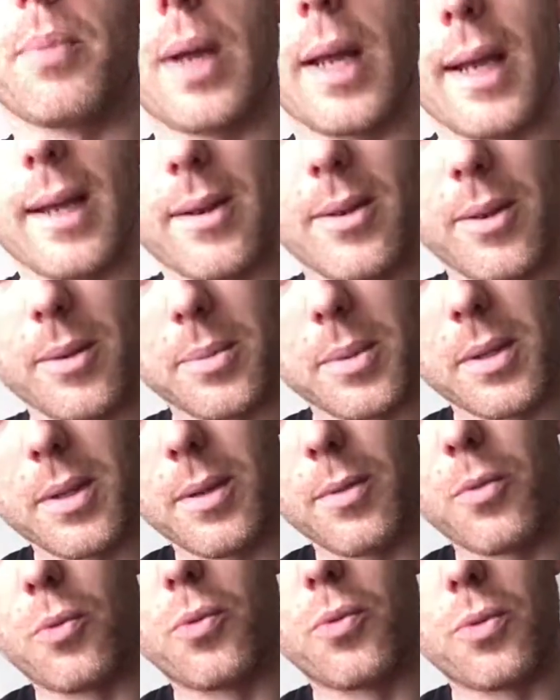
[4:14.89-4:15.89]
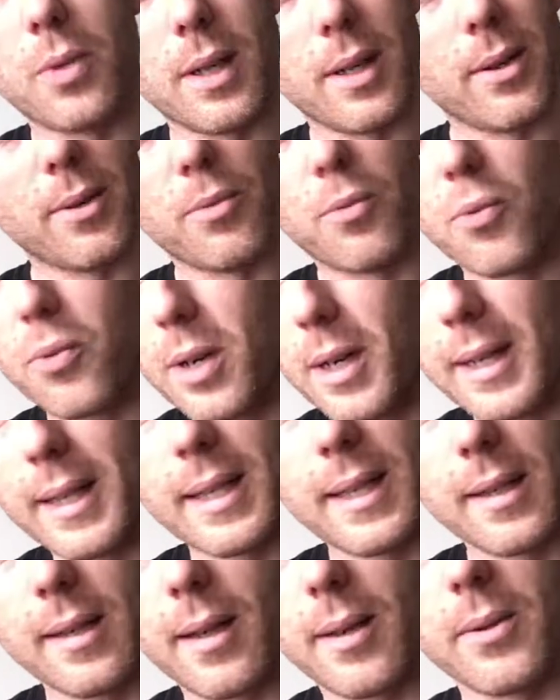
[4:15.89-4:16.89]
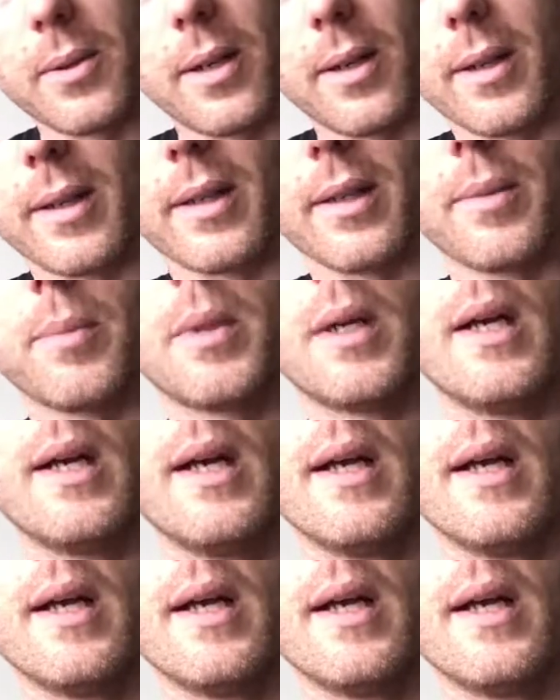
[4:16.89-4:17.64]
pickups. I really don't like them.